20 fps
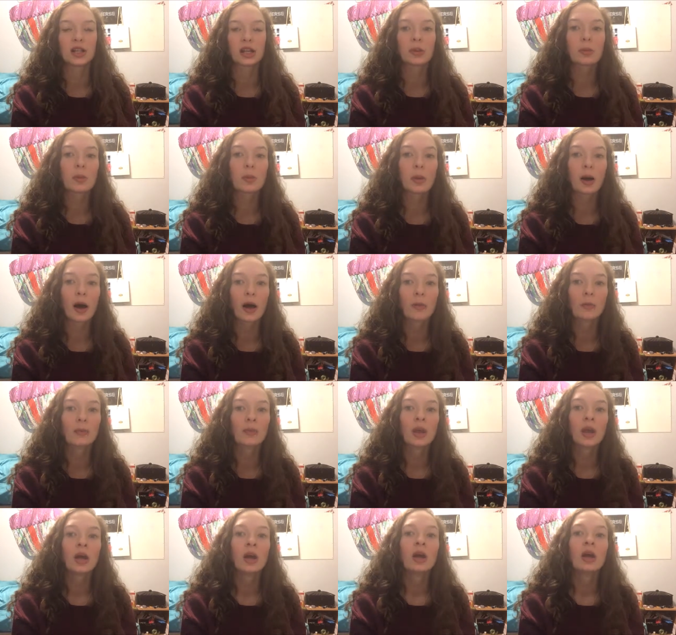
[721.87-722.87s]
And keep in mind,
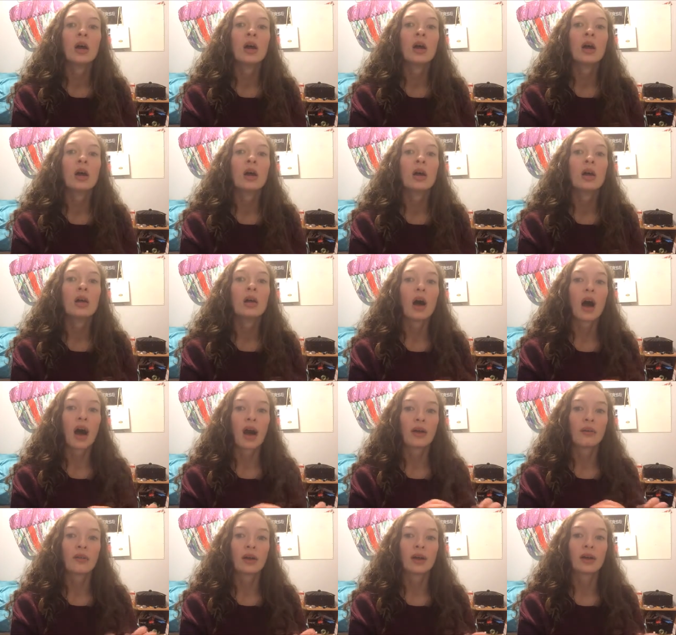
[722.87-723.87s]
I
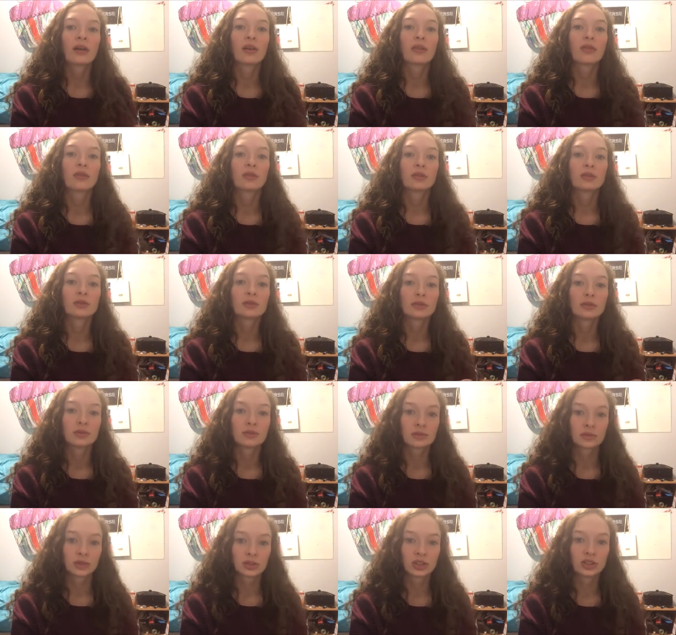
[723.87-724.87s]
have like
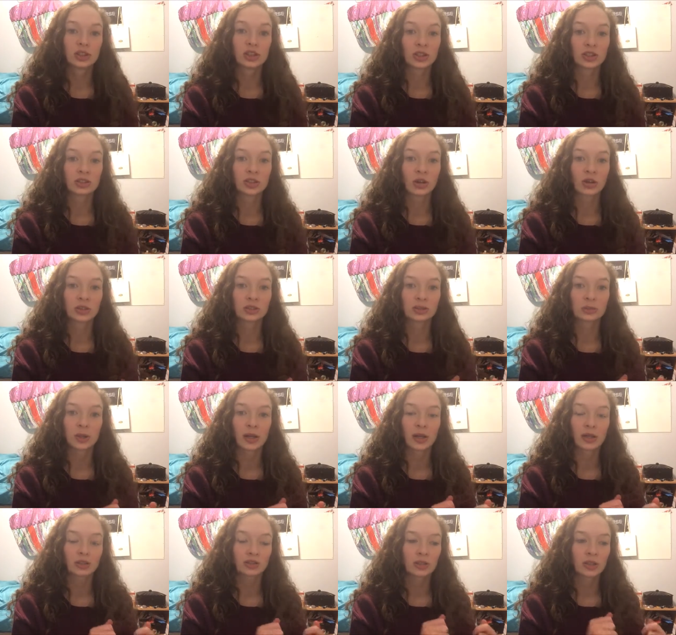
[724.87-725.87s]
six dogs in
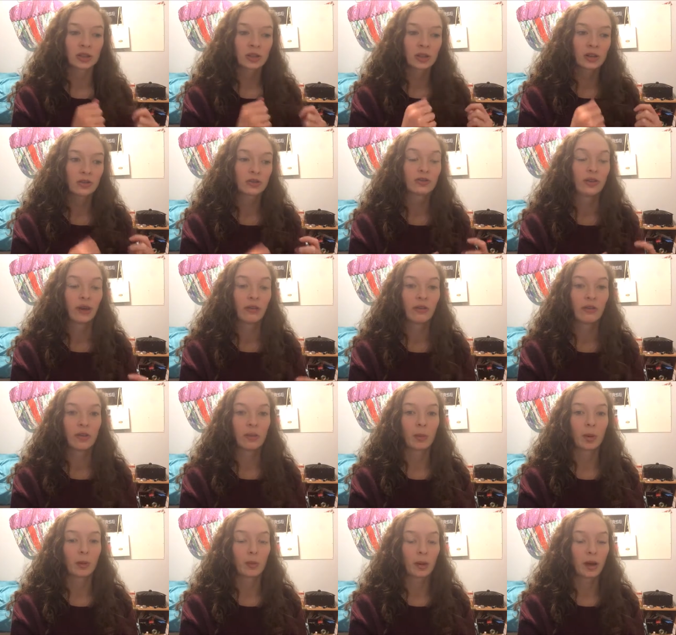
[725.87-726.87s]
my house right now. Five of
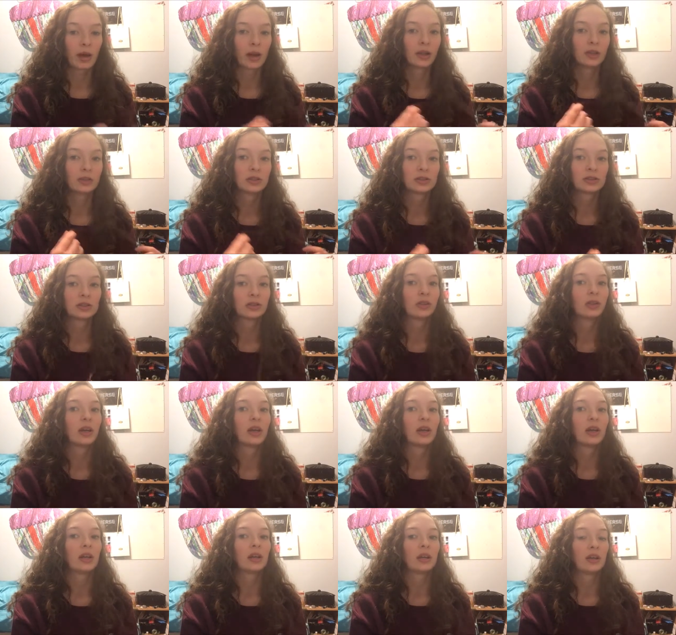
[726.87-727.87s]
them are mine, so
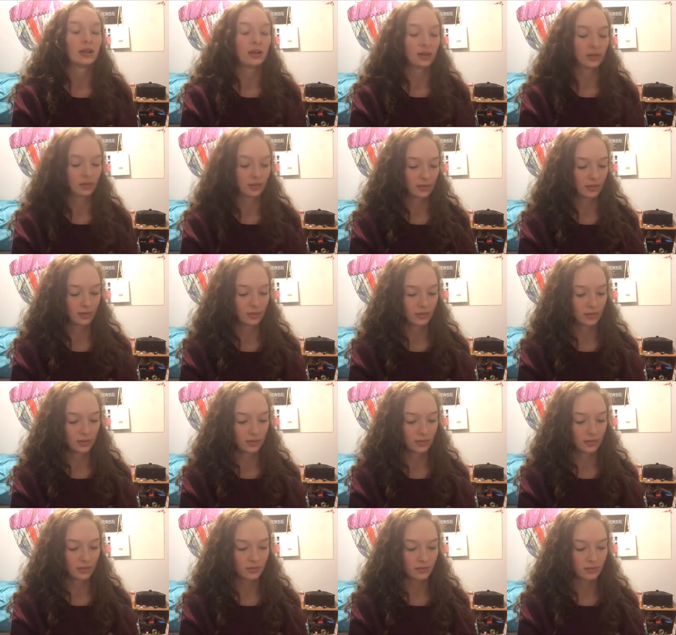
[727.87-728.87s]
like
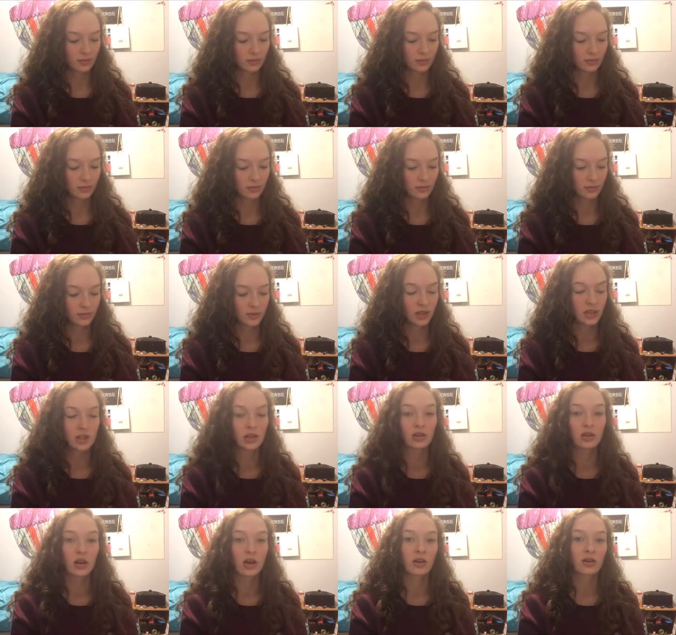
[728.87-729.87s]
there's
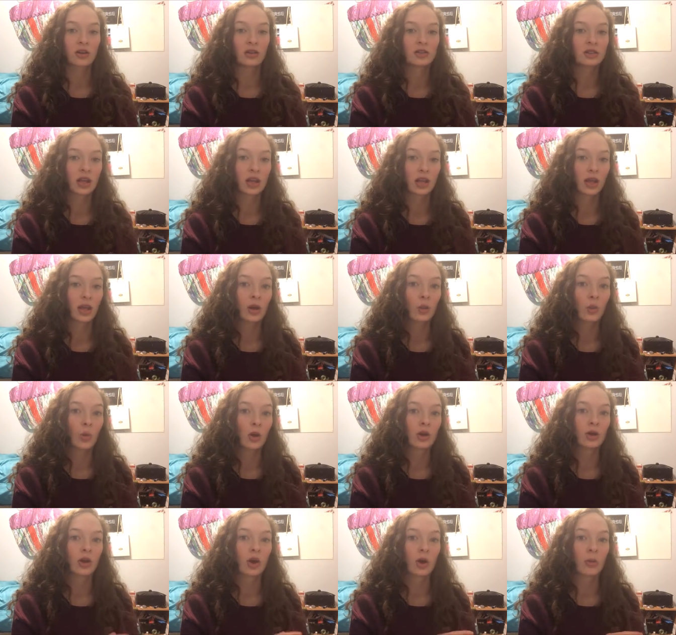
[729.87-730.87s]
a lot of it's not like
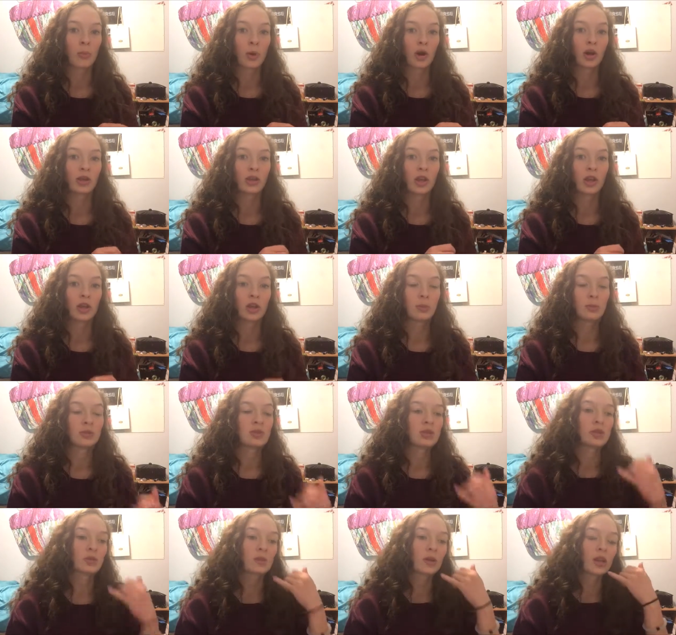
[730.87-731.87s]
one dog barking that you can
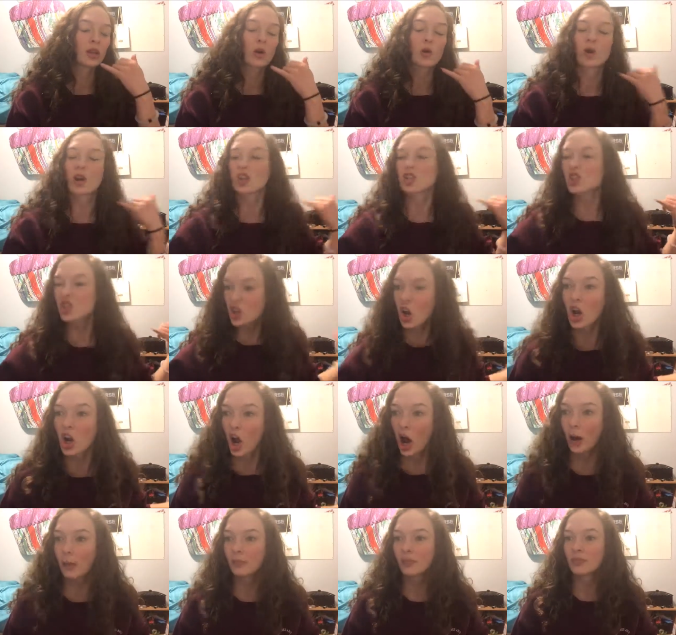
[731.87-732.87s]
just be like, hold on, shut
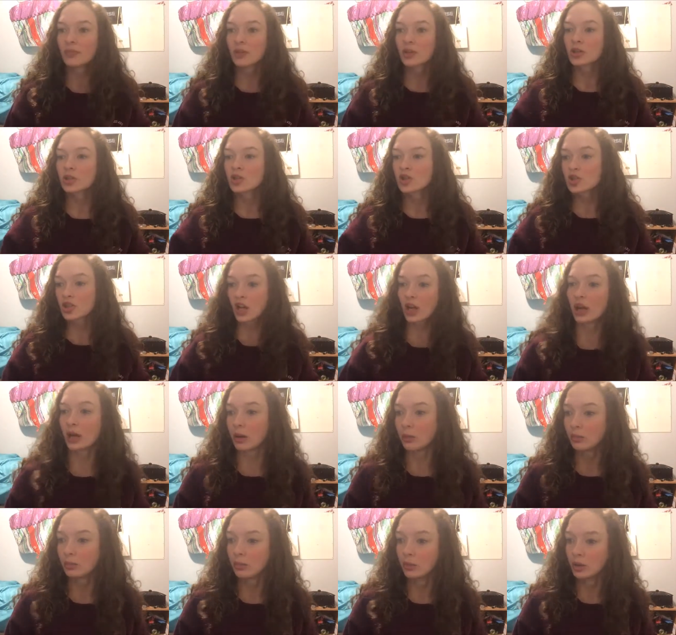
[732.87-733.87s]
up, shut up.